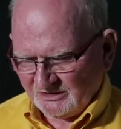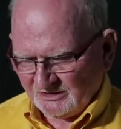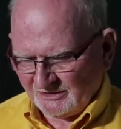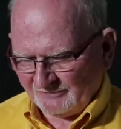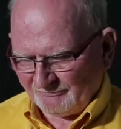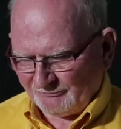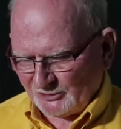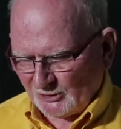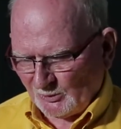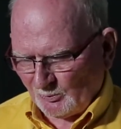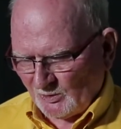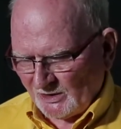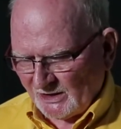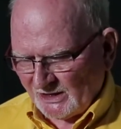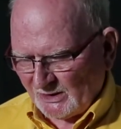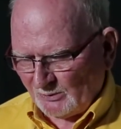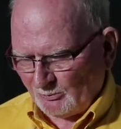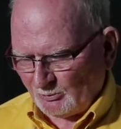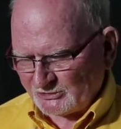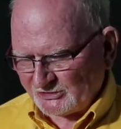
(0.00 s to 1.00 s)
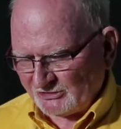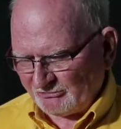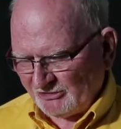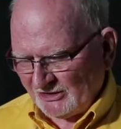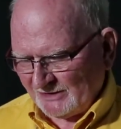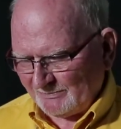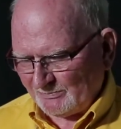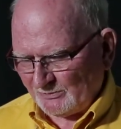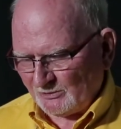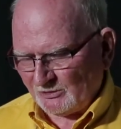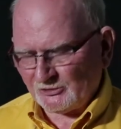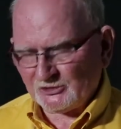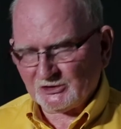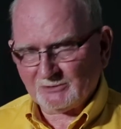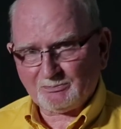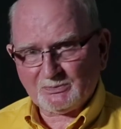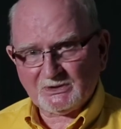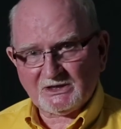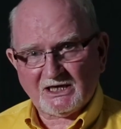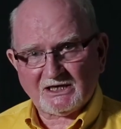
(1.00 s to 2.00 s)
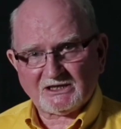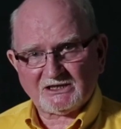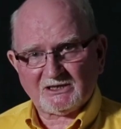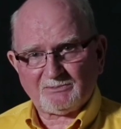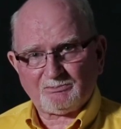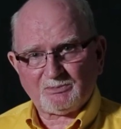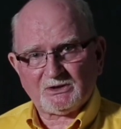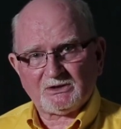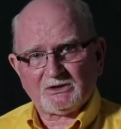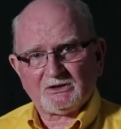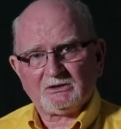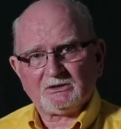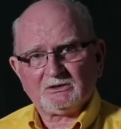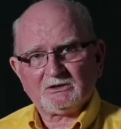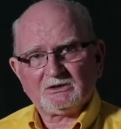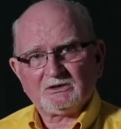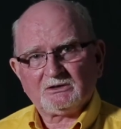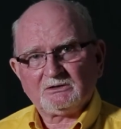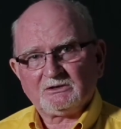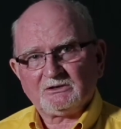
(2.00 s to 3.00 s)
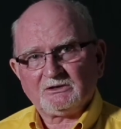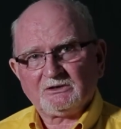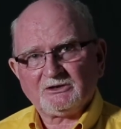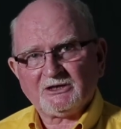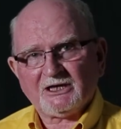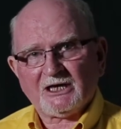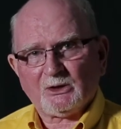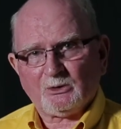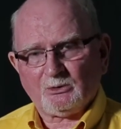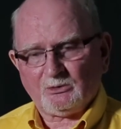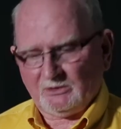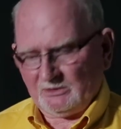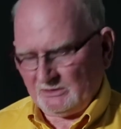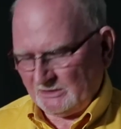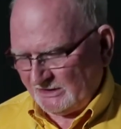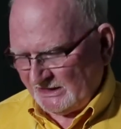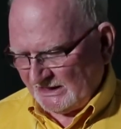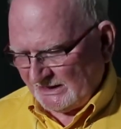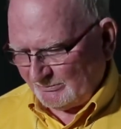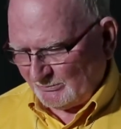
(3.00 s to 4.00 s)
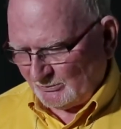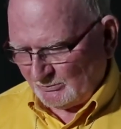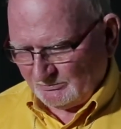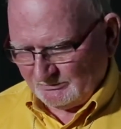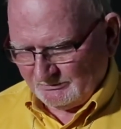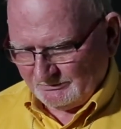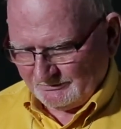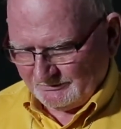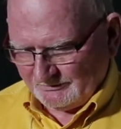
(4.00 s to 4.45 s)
and for a while was the rep on the PADP, now Enable.